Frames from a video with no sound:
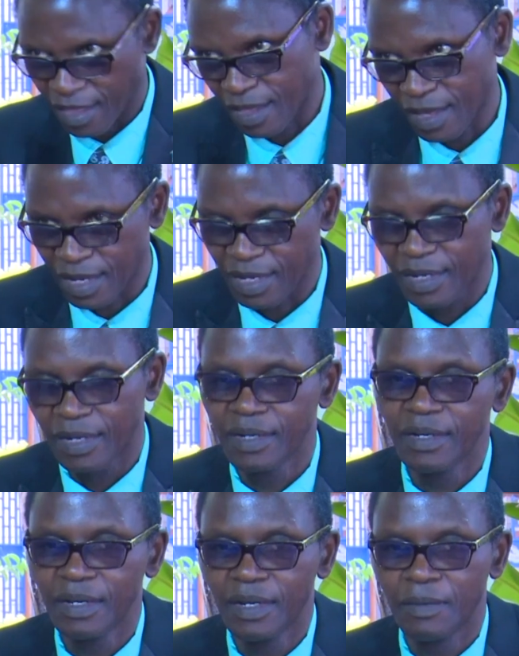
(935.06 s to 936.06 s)
most of the
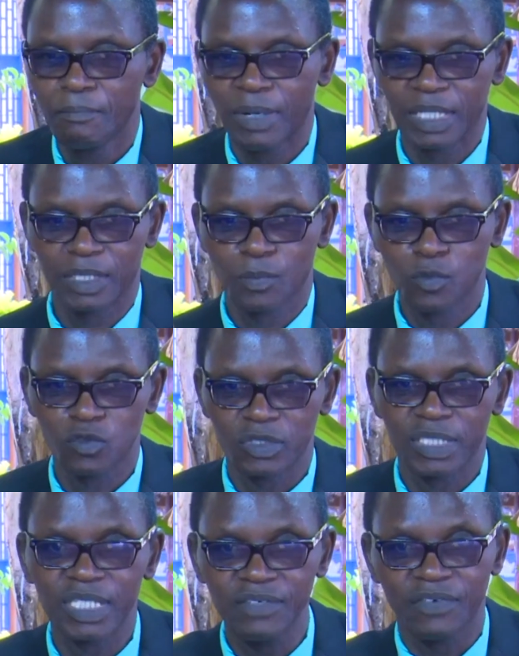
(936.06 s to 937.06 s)
people whom we were
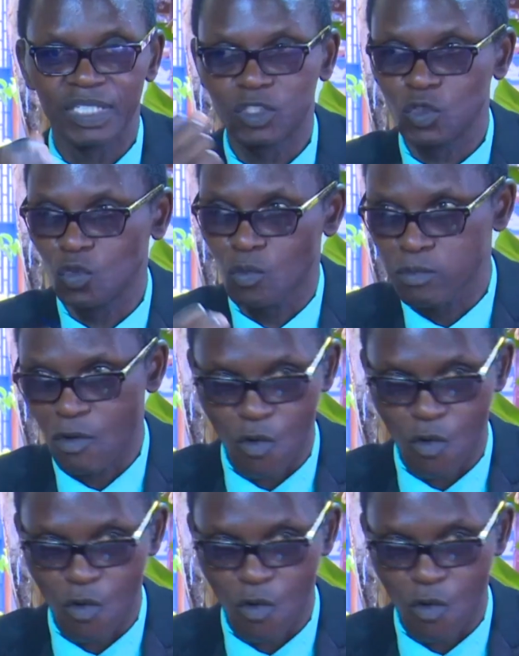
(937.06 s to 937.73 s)
working with,